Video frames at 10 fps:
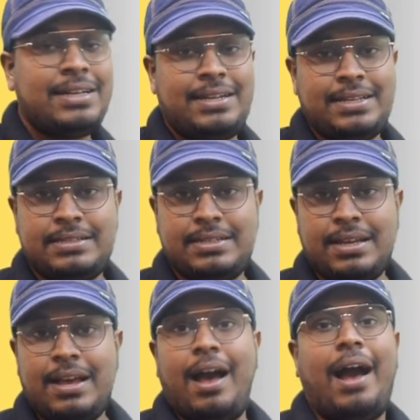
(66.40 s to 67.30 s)
the test.
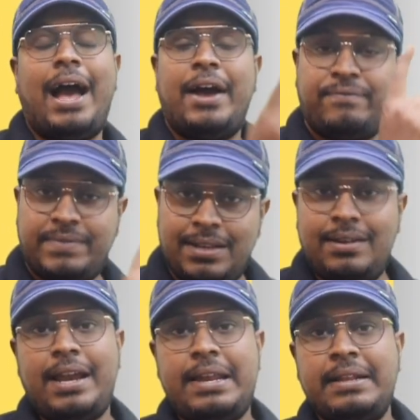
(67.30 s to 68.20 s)
After
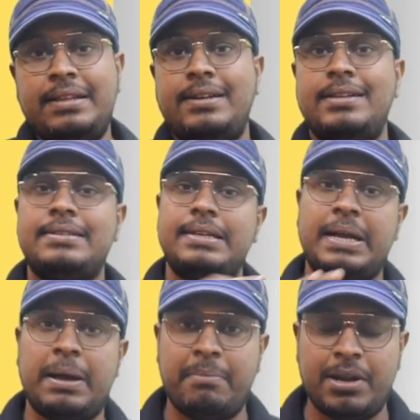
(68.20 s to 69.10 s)
writing the test,
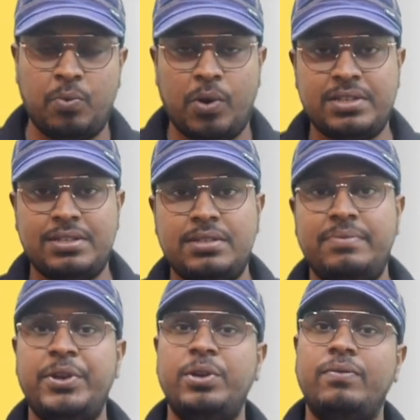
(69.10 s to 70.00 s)
come and watch this
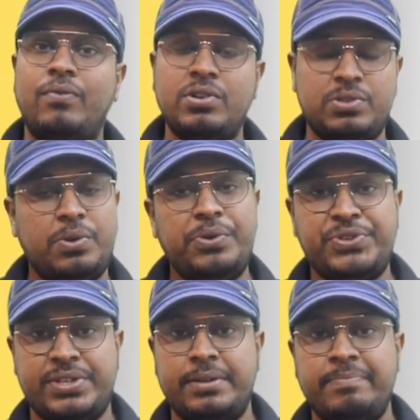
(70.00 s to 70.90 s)
video for
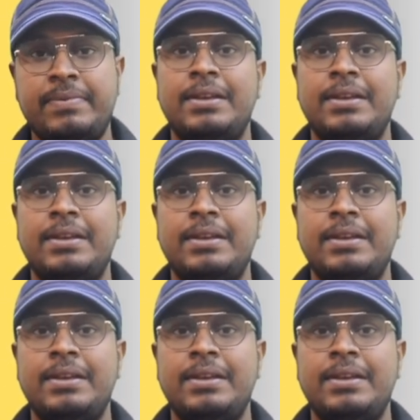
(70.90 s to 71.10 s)
solution.